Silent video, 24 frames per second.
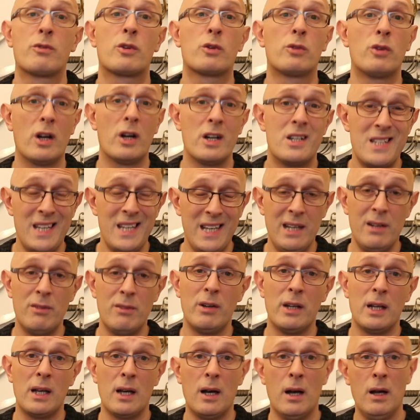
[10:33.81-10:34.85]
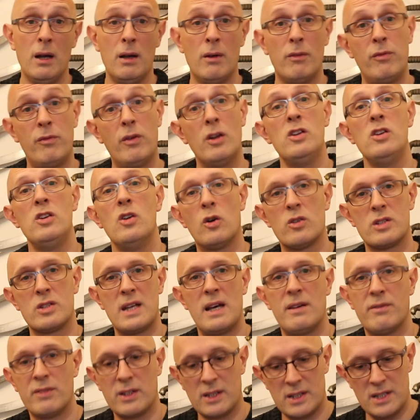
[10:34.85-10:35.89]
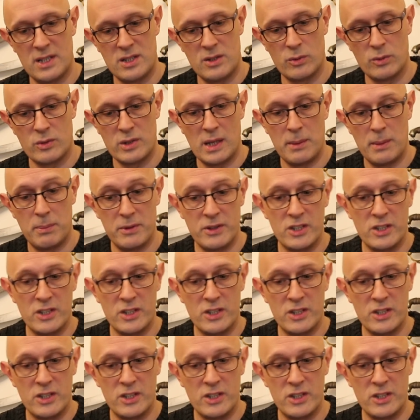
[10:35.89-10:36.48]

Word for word: criteria for not having distal taper.